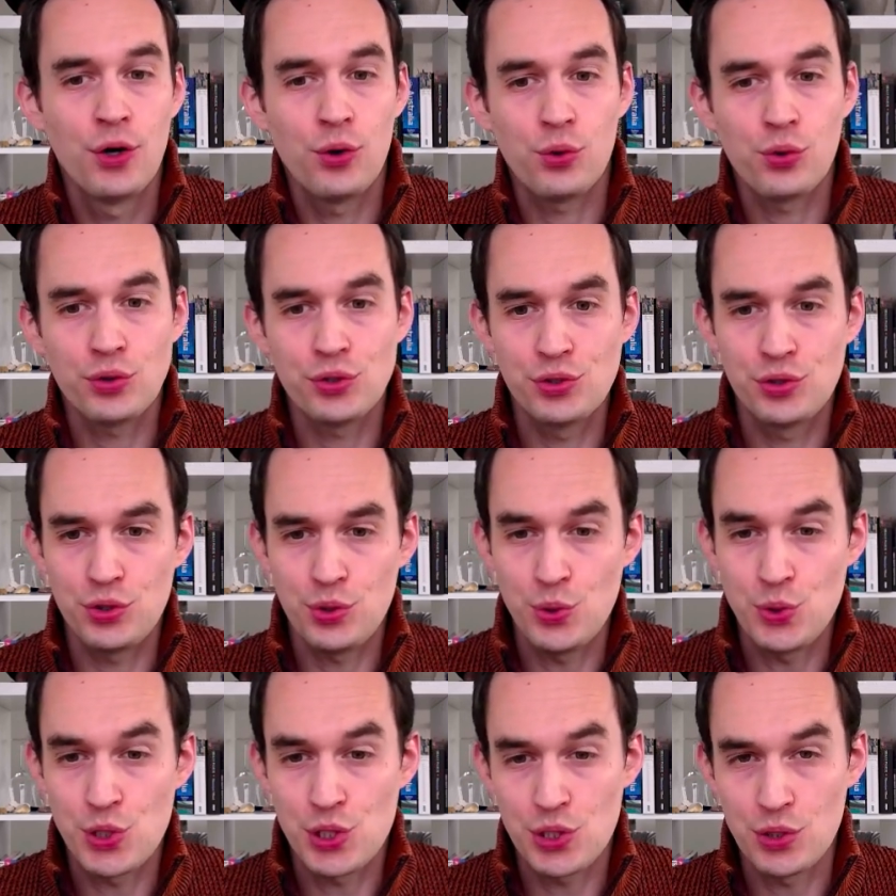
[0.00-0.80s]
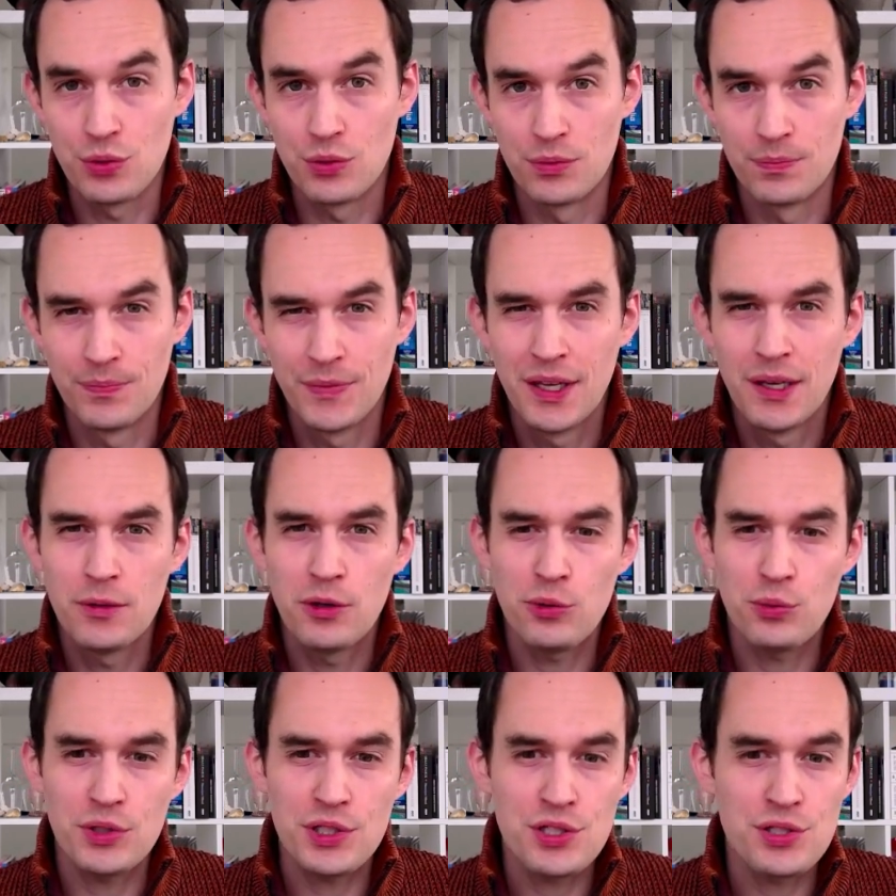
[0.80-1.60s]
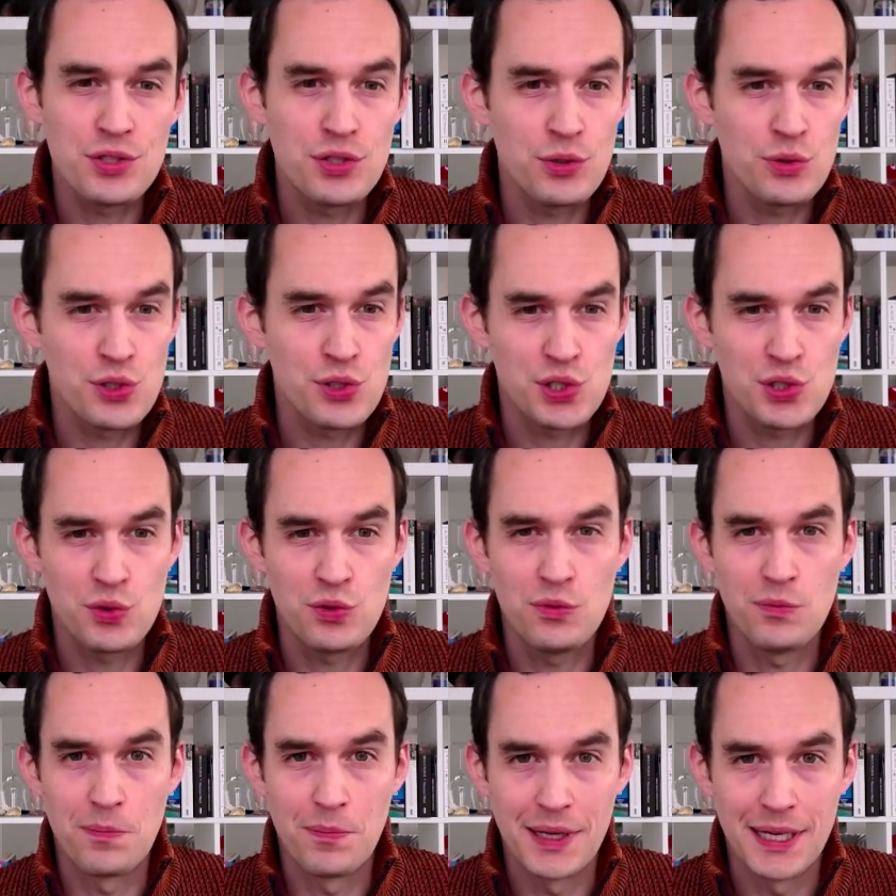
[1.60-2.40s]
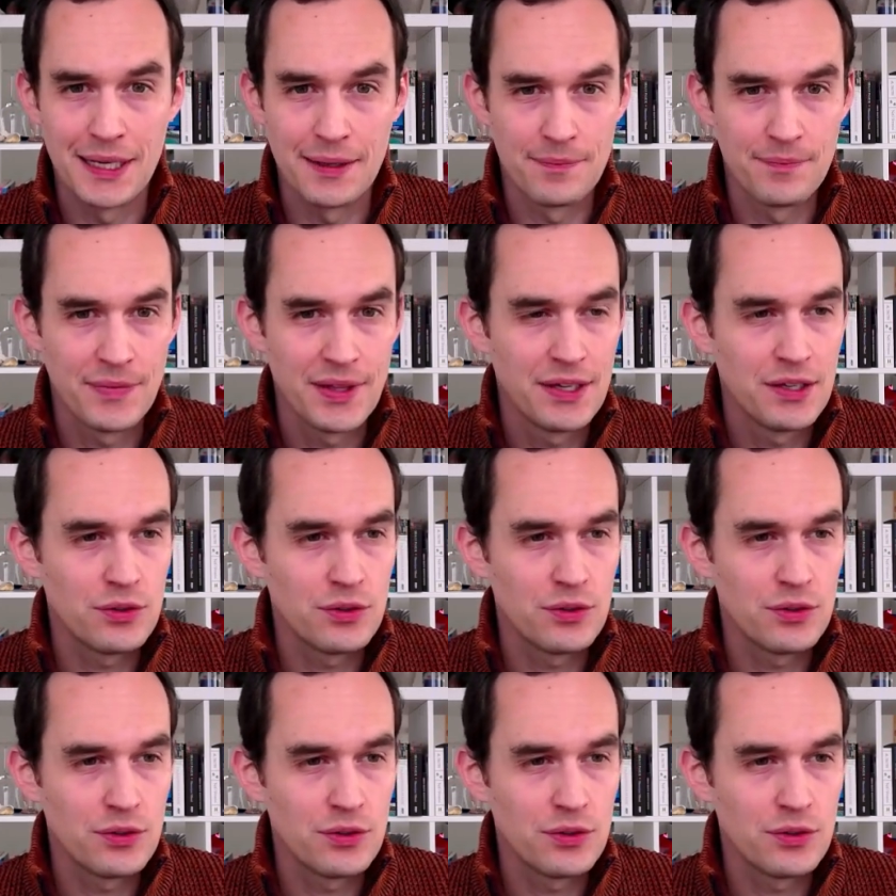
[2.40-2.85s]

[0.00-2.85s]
or due soon. But what does due soon mean?